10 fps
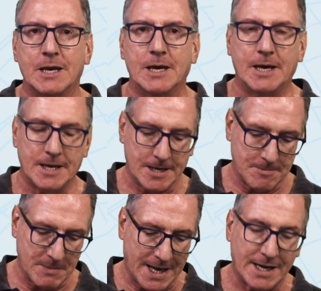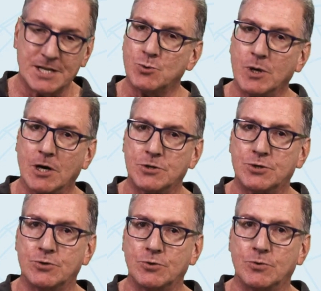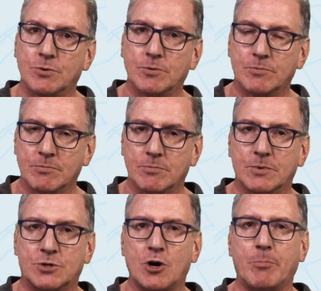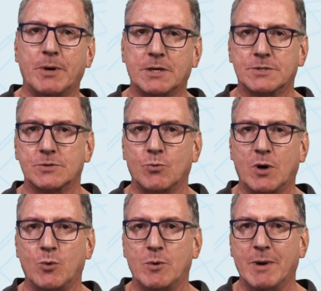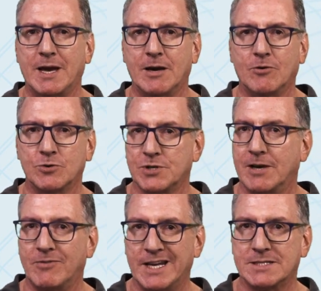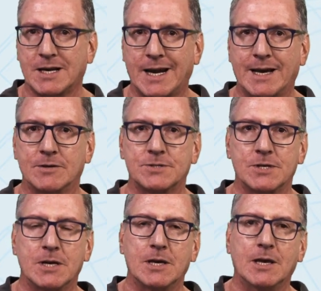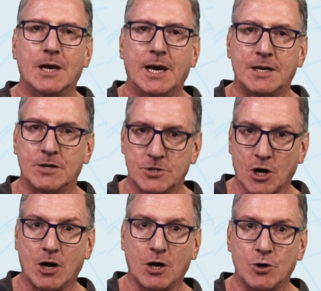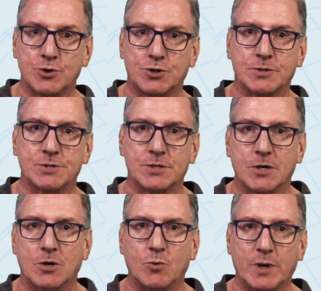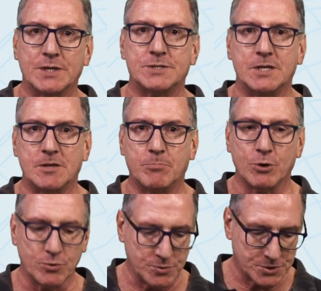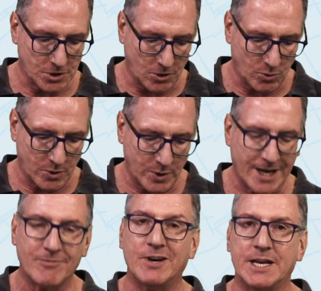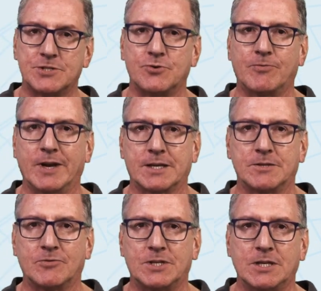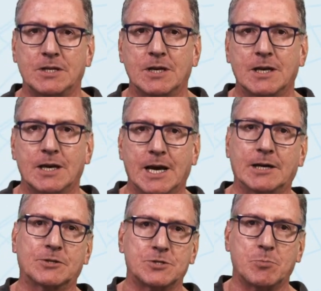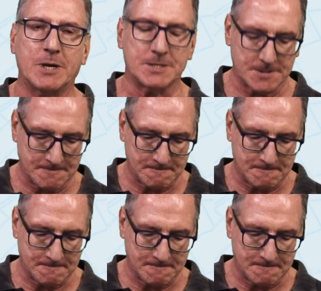And as we go to the tropics, where we may also have less clouds and dark oceans, we can see the blues are where we have less reflectivity out to space.